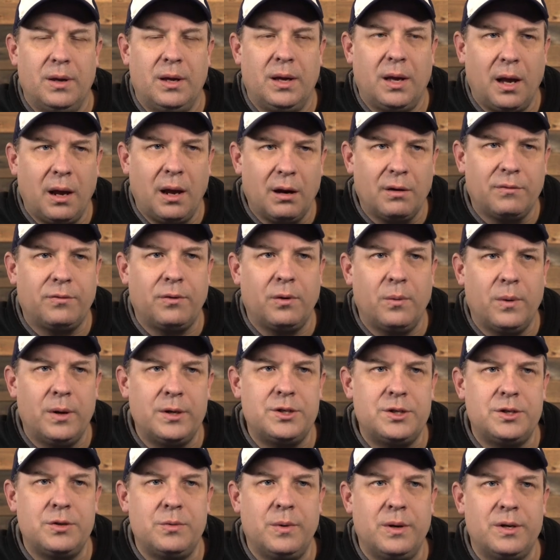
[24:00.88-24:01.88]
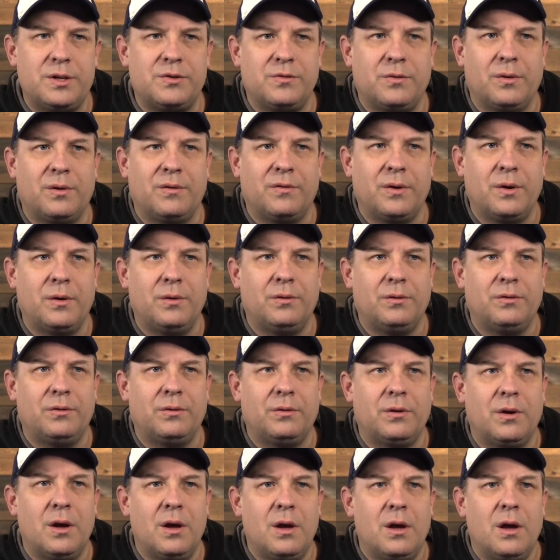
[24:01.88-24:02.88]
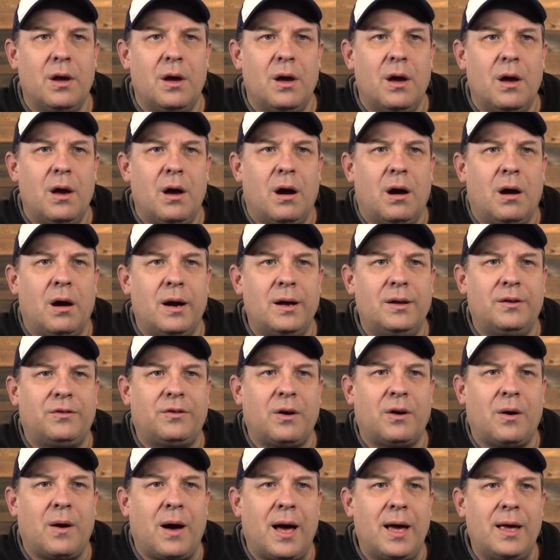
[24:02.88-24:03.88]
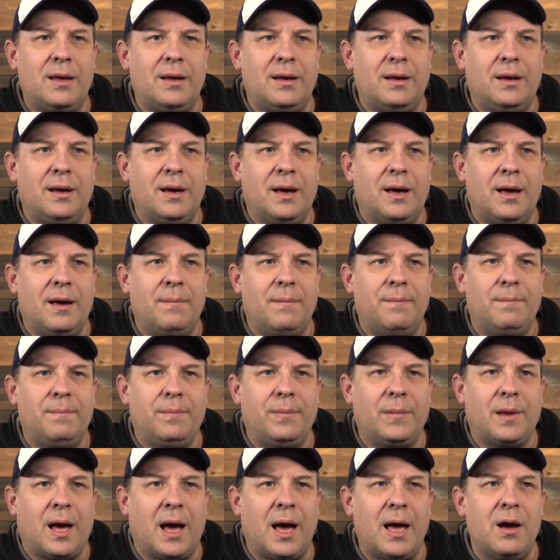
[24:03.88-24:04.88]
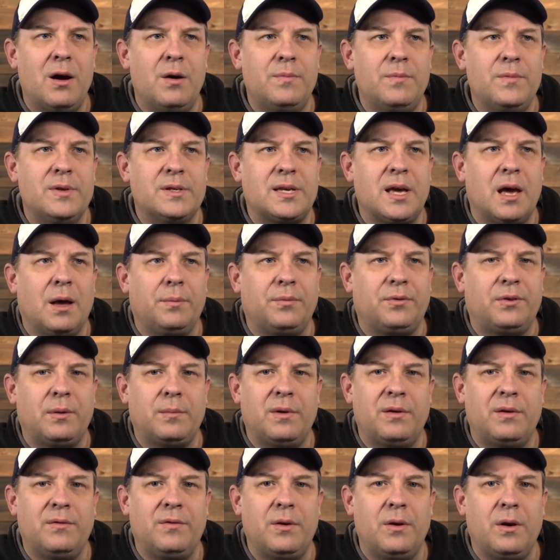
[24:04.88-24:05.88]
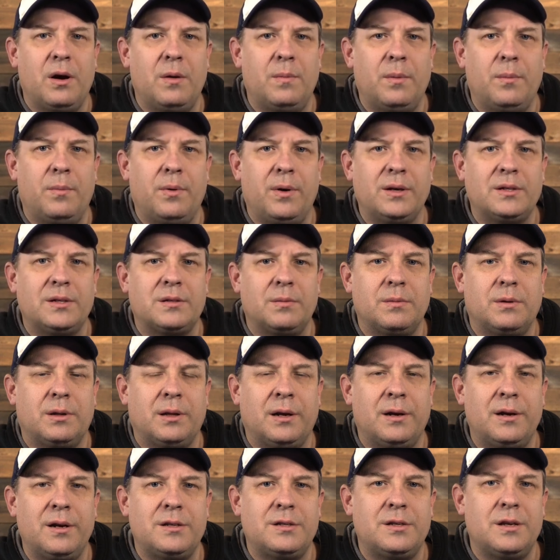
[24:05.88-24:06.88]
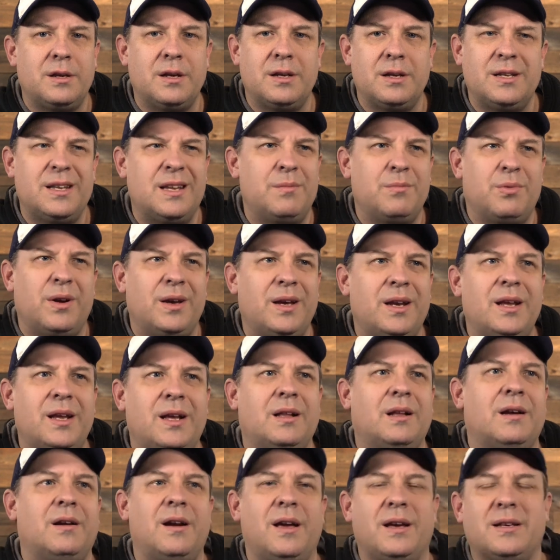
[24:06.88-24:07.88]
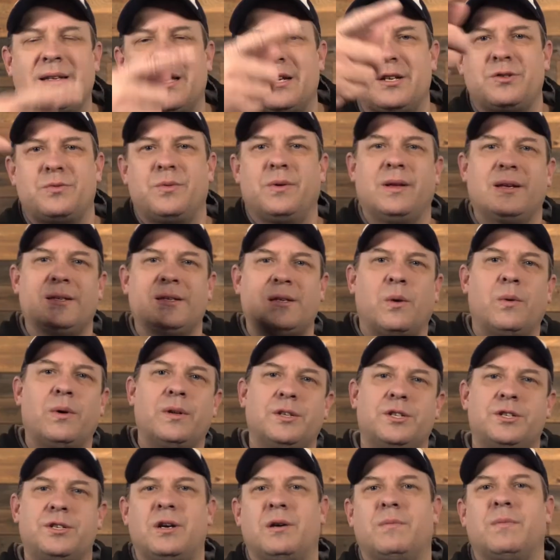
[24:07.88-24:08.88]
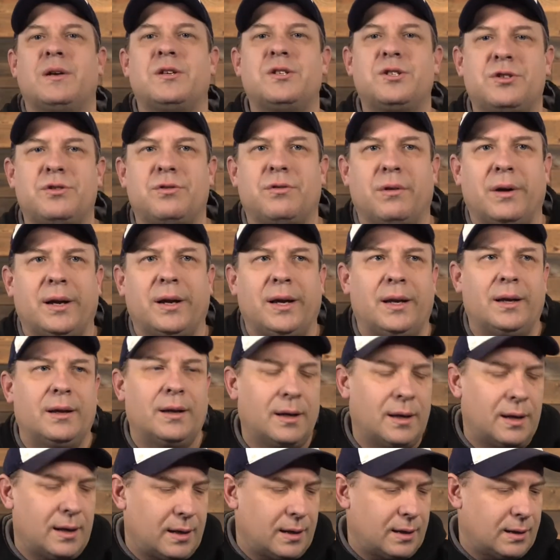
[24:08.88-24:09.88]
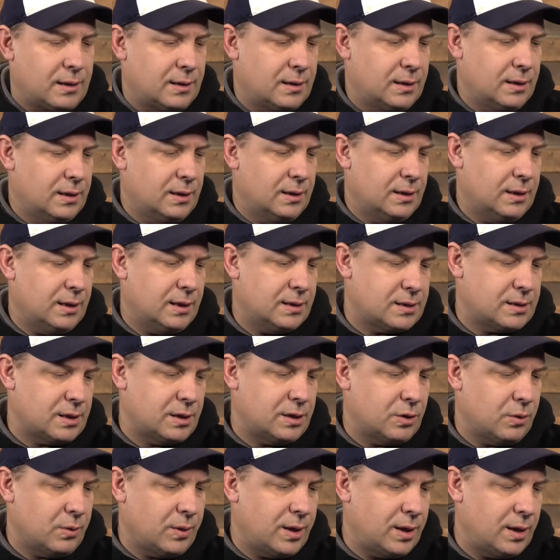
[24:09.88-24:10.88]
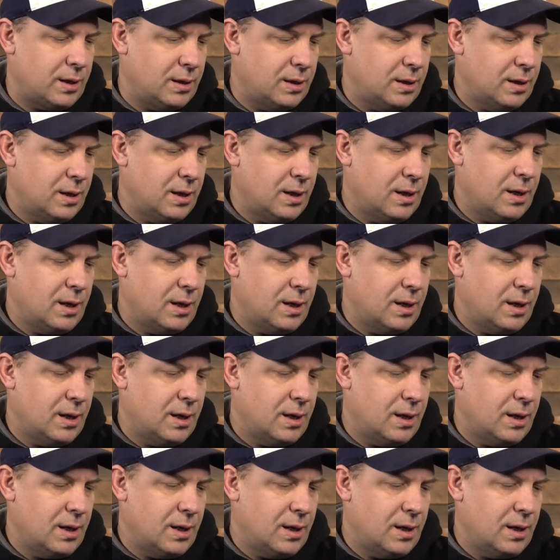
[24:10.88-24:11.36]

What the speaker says: Be careful what you wish for, folks. All right, so I hope this helps some of you. I hope it brings some clarity to you. It didn't bring any clarity because I just realized I wouldn't share my screen. That's annoying.